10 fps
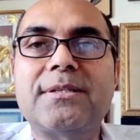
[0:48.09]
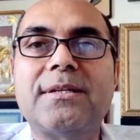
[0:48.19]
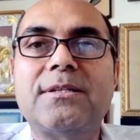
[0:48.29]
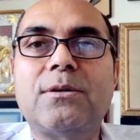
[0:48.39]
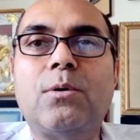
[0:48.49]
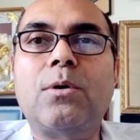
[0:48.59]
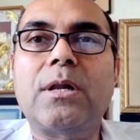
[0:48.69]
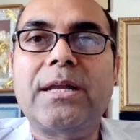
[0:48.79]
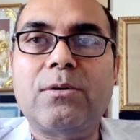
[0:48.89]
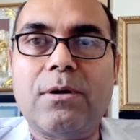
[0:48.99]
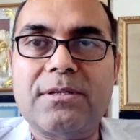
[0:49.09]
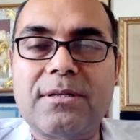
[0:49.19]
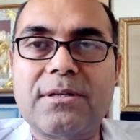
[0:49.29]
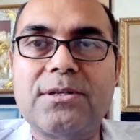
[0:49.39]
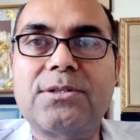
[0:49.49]
Center online
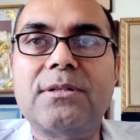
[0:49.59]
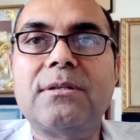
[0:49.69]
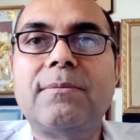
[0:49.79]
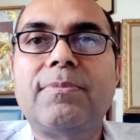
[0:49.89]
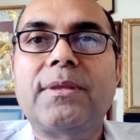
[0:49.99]
consultation,